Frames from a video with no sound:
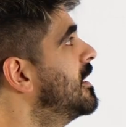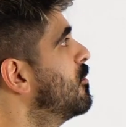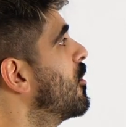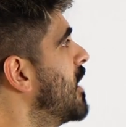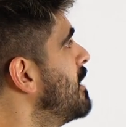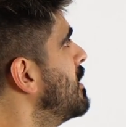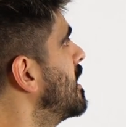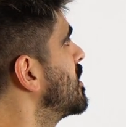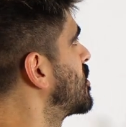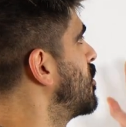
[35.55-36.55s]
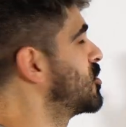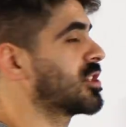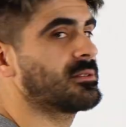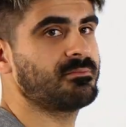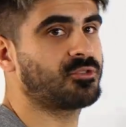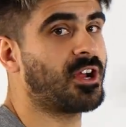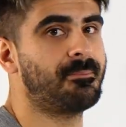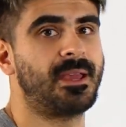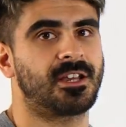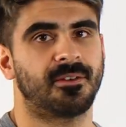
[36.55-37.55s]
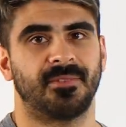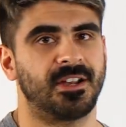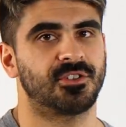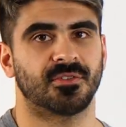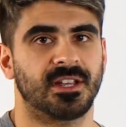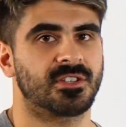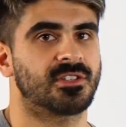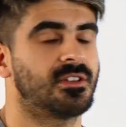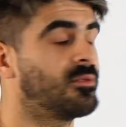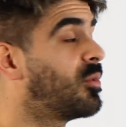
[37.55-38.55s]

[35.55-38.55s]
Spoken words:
What they mean is don't just try and make up values of X,